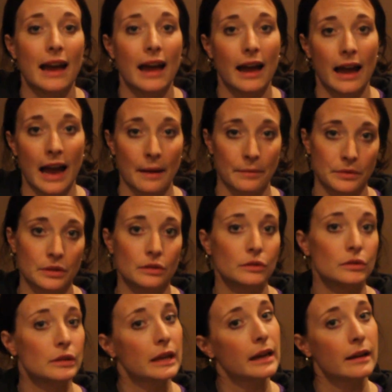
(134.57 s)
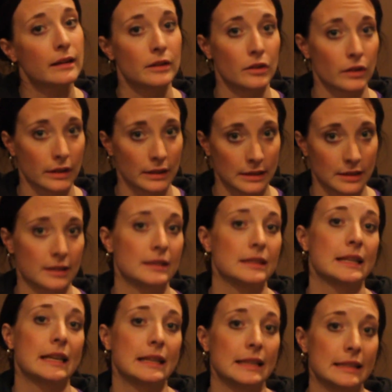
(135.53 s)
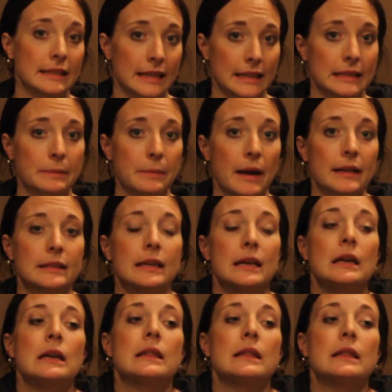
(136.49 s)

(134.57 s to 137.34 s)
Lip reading: absolutely, you can start to get these tight spots.